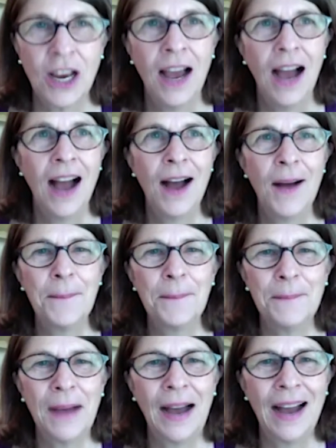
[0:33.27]
Um,
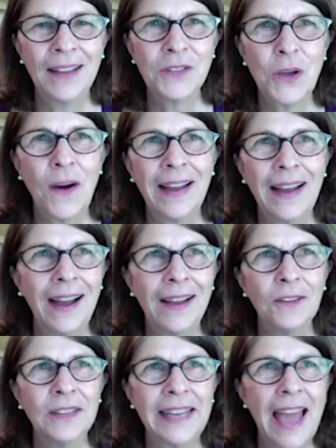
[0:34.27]
uh, so I, I,
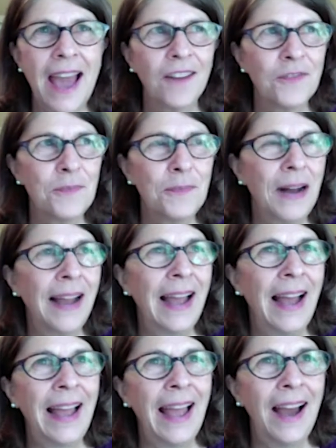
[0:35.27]
only half, I, I
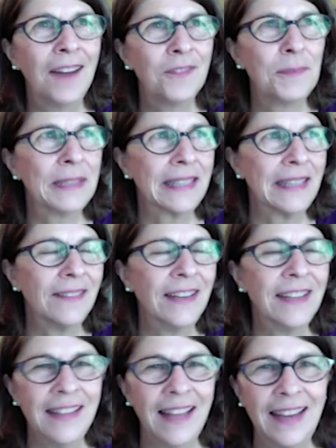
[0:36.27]
half believe
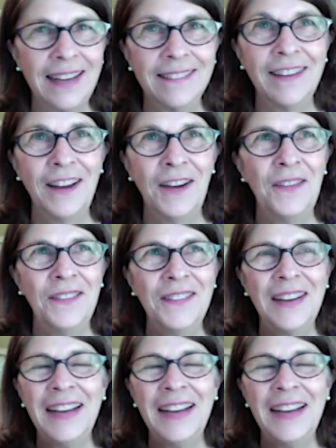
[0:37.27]
him. I don't know.